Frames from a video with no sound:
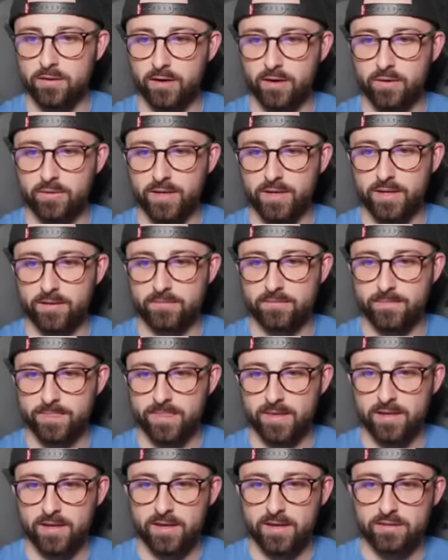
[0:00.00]
Cody.
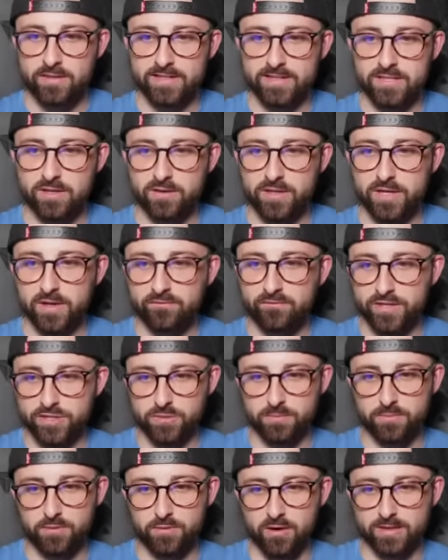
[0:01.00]
These are not the
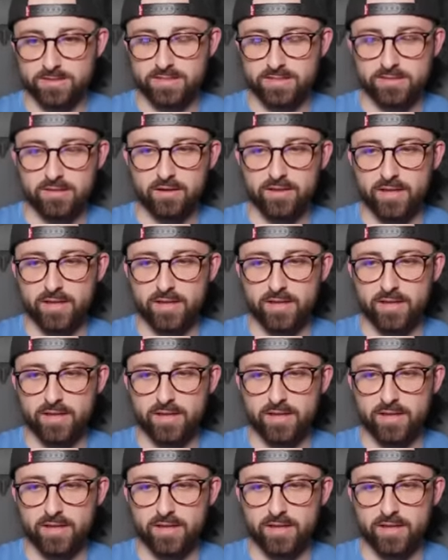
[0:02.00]
official prices.